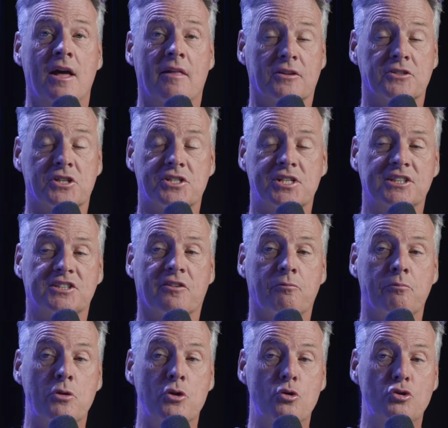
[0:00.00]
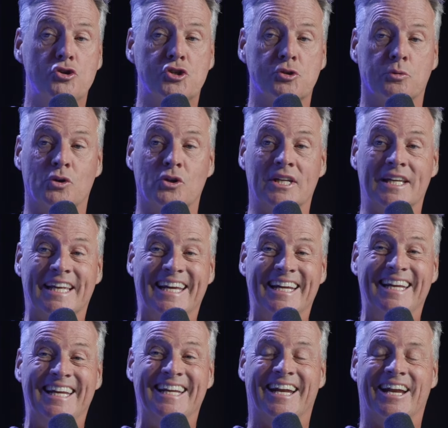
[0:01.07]
there's a sense of mutual
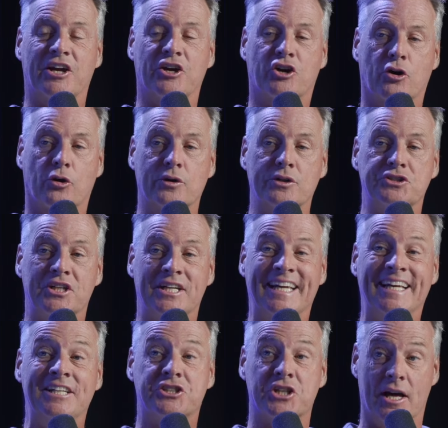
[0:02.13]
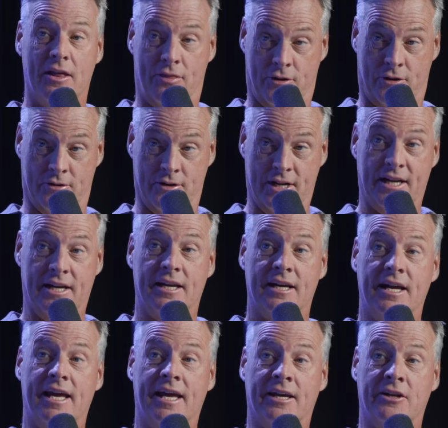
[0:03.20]
leading and encouraging each other. Yeah.
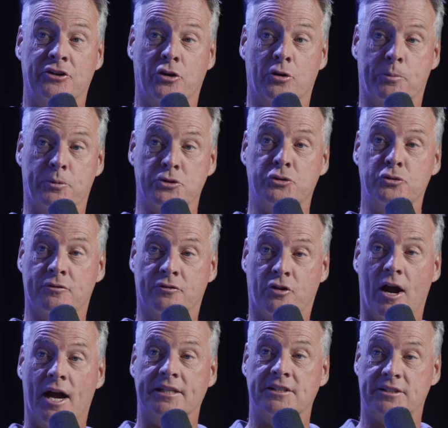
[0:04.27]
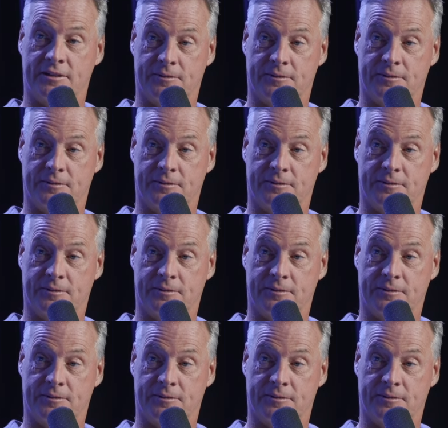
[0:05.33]
In your pursuit of Christ.